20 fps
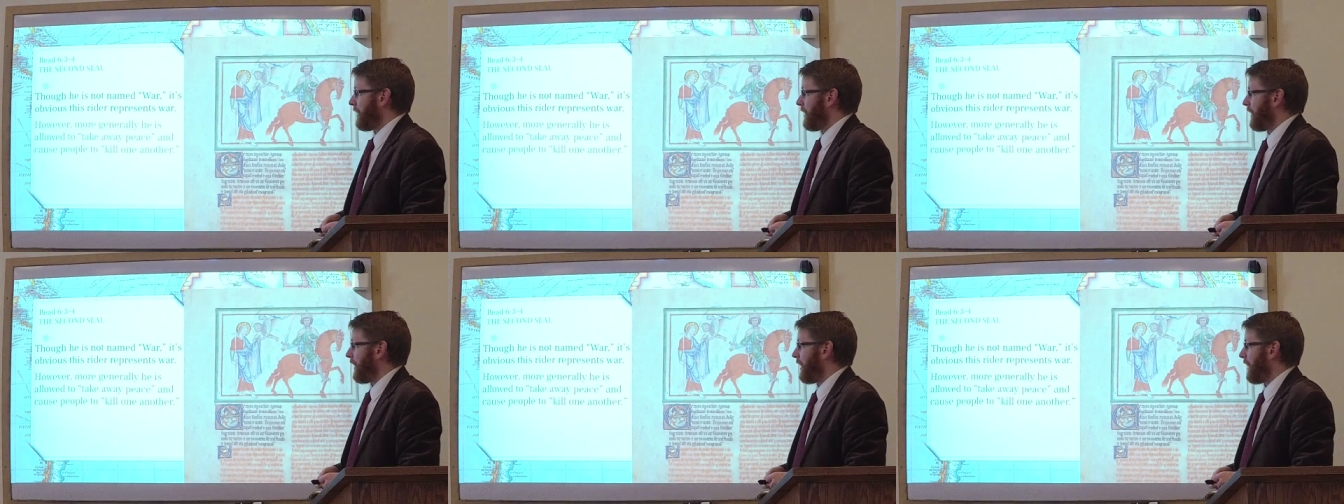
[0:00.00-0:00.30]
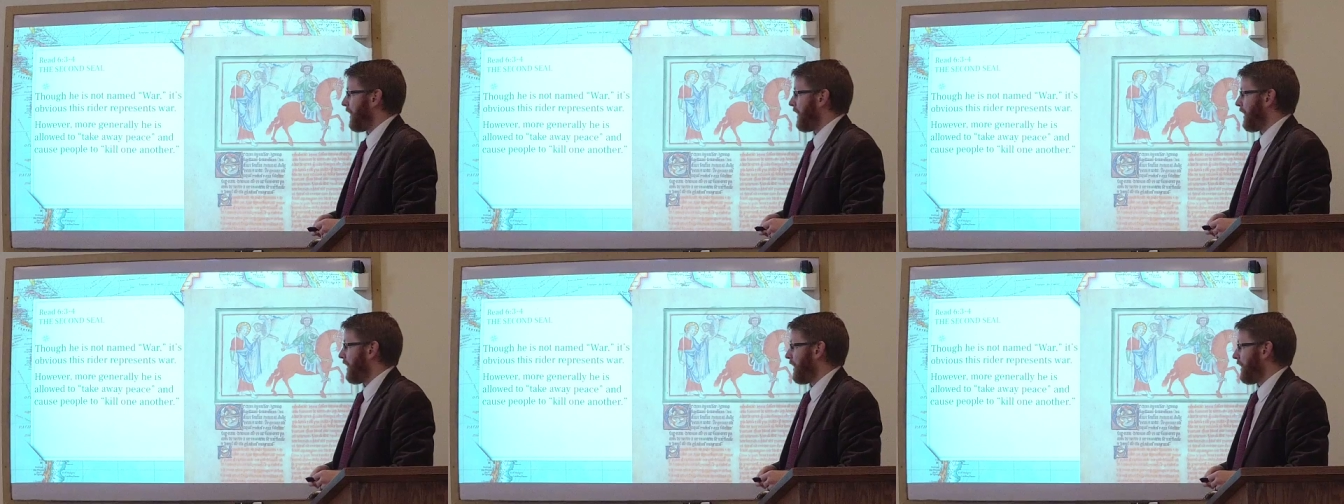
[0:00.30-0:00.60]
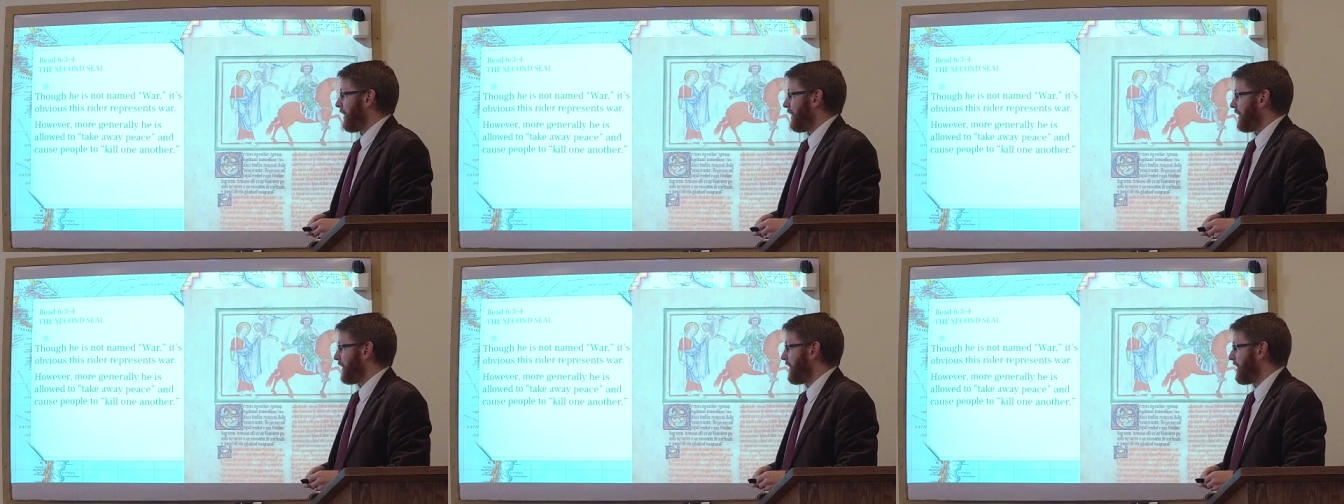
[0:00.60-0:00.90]

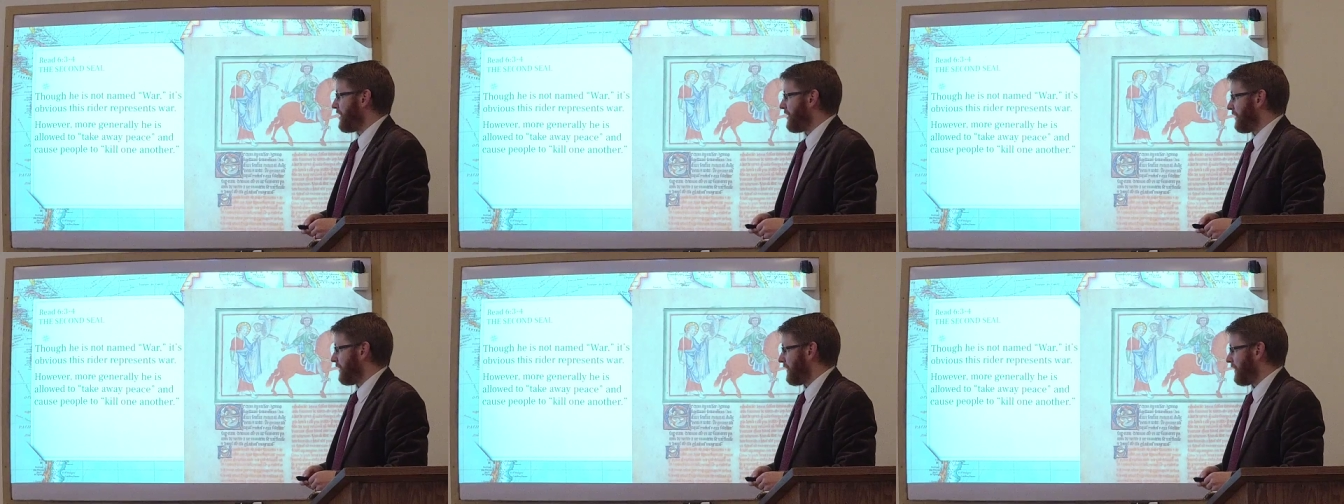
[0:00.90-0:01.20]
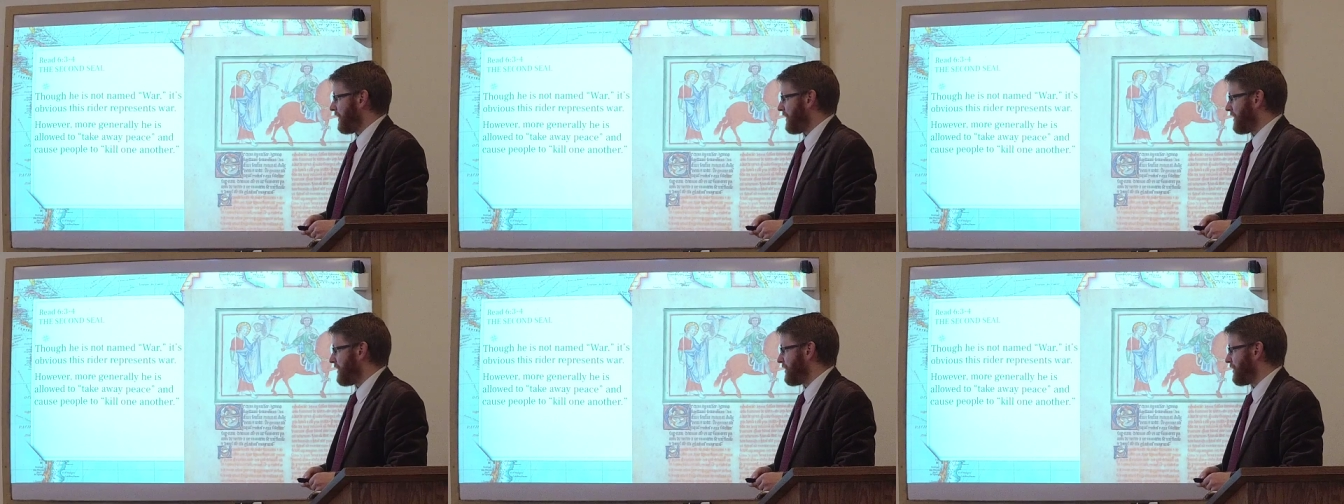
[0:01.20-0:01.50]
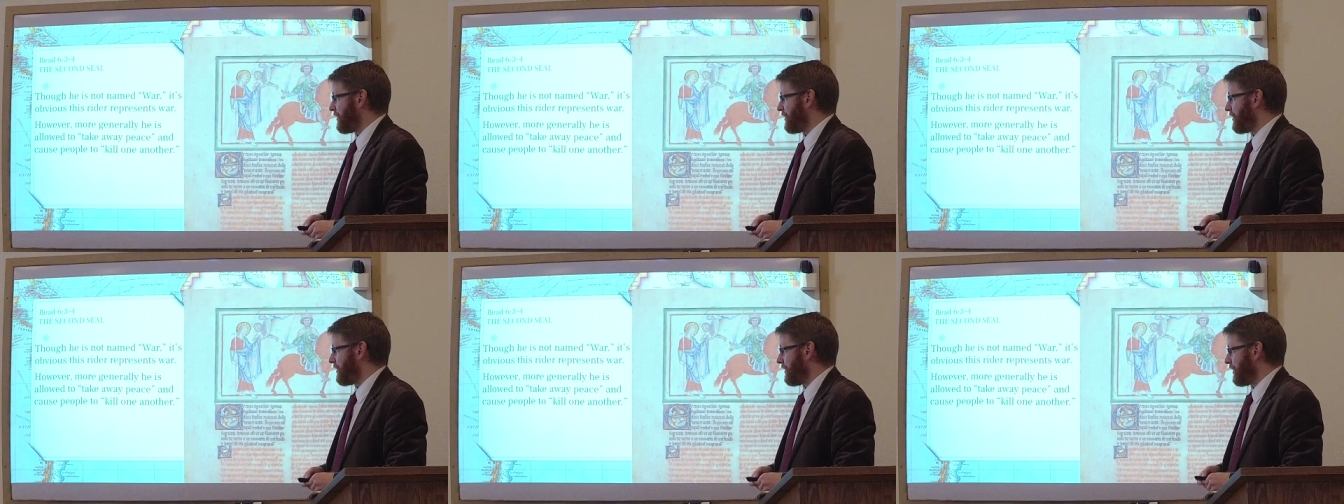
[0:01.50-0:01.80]
Uh, he,
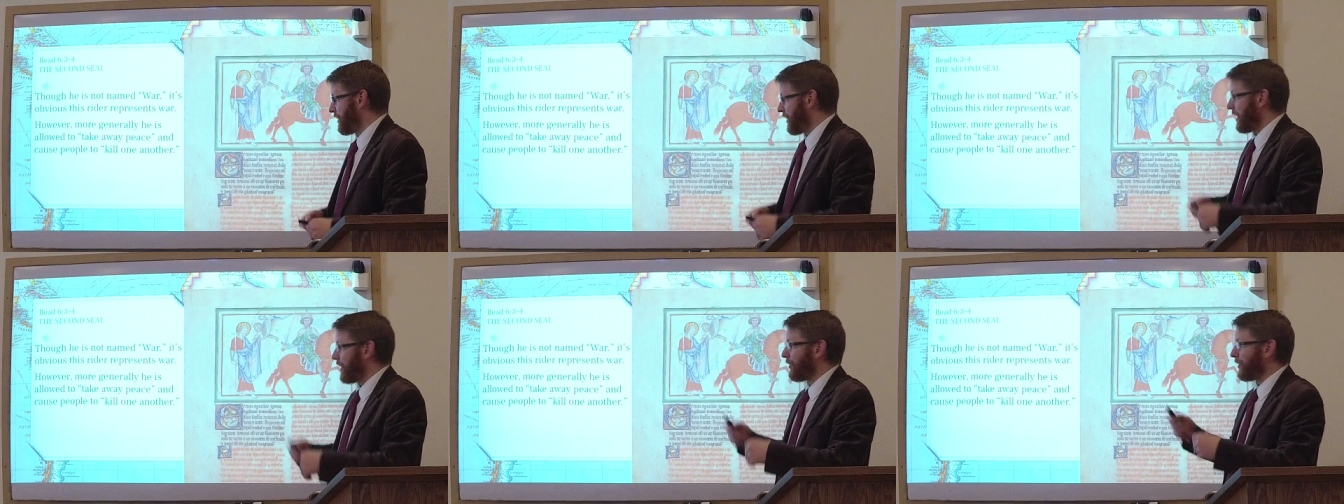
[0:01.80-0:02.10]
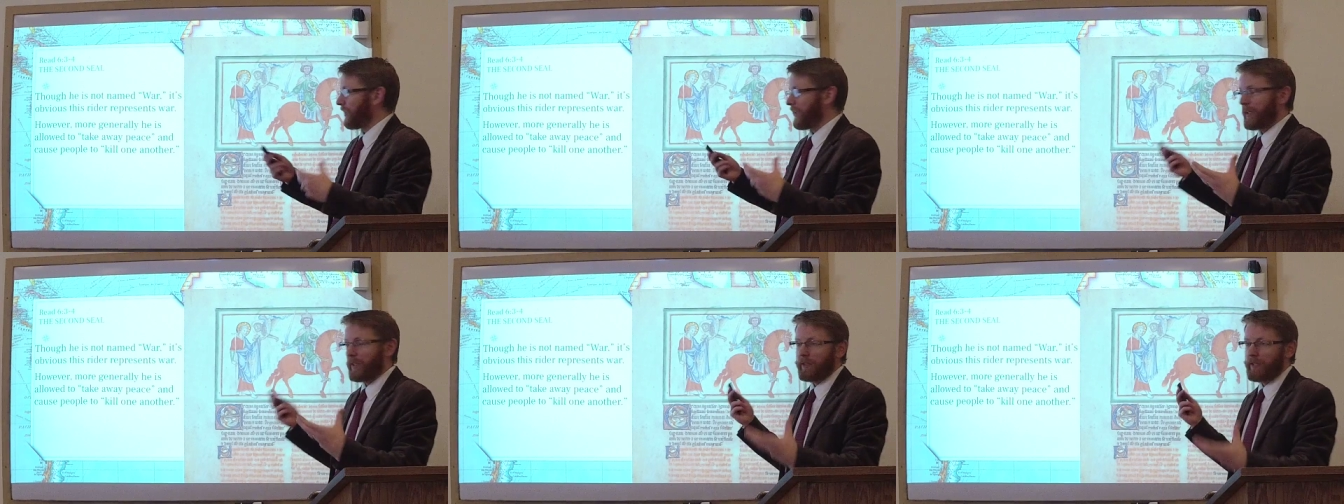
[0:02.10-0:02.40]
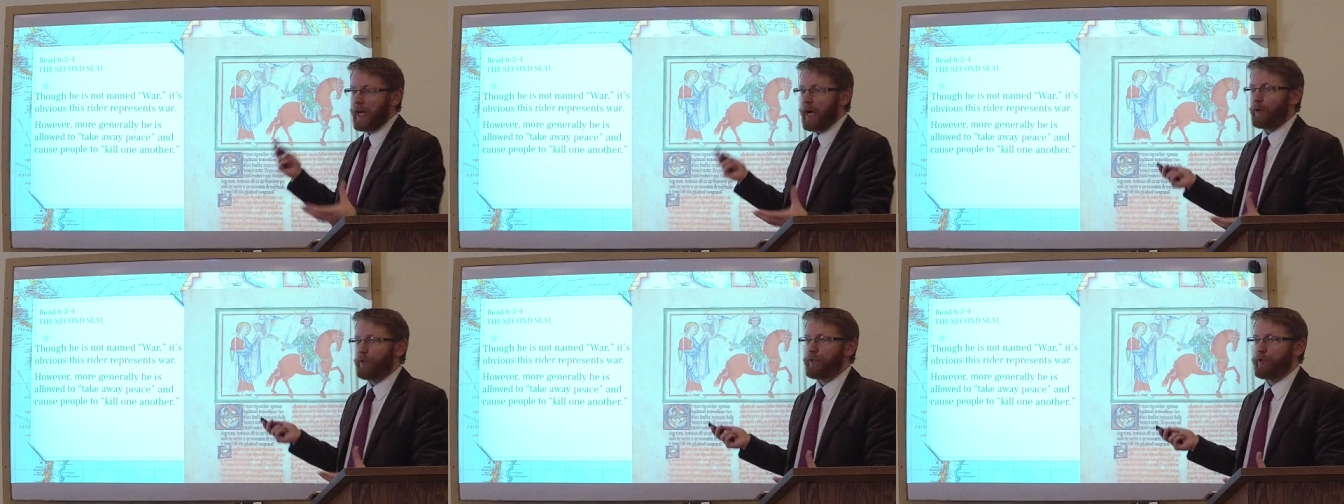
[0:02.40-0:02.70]
he's generally
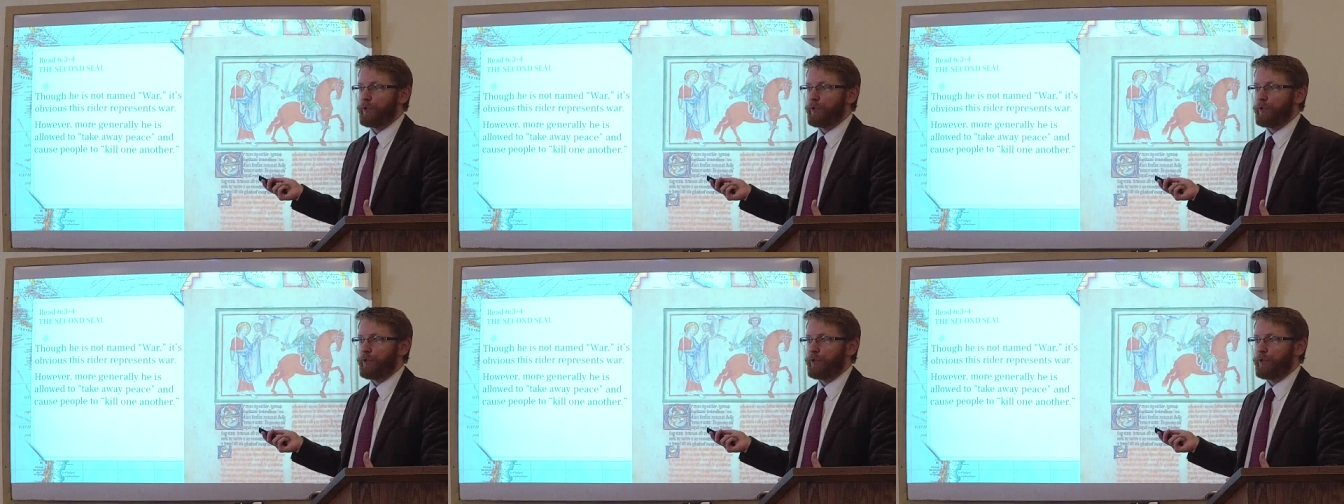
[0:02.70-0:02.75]
allowed